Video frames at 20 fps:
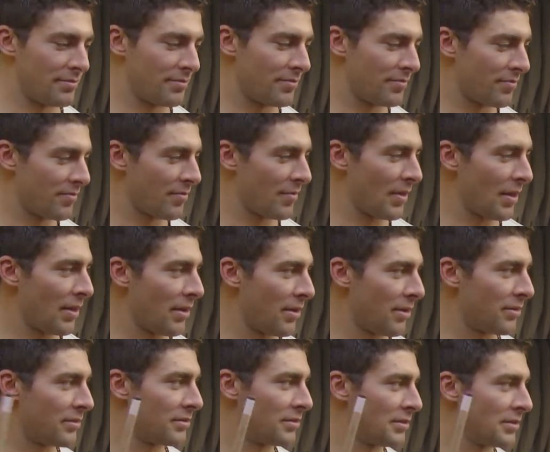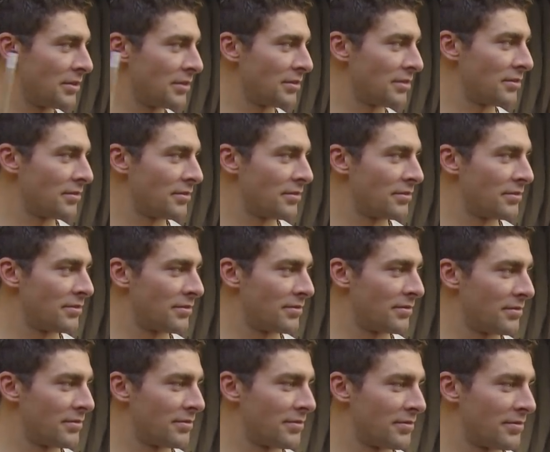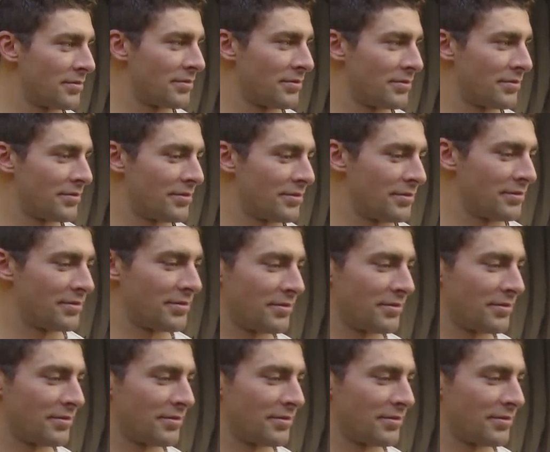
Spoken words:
(not speaking)